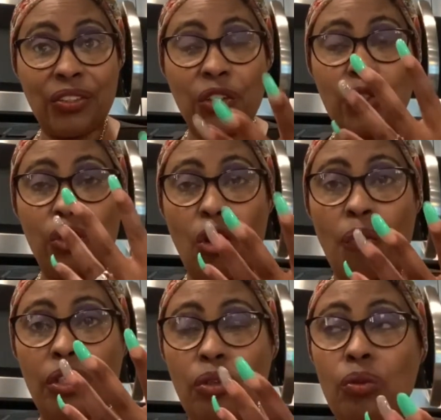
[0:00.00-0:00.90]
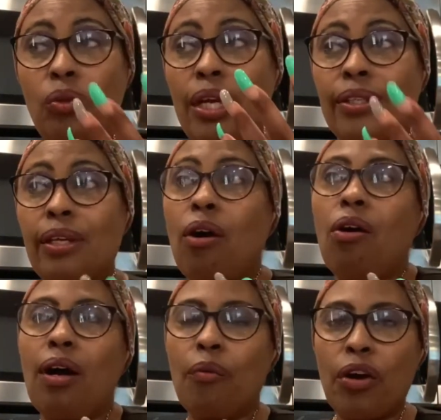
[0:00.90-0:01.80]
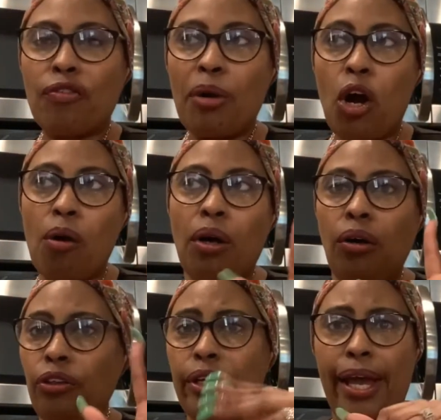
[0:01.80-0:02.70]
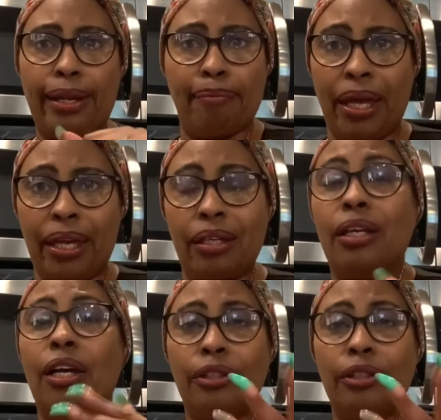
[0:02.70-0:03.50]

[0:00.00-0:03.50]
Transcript: Because, you know, when you say, oh, I work from home, oh, you got it made.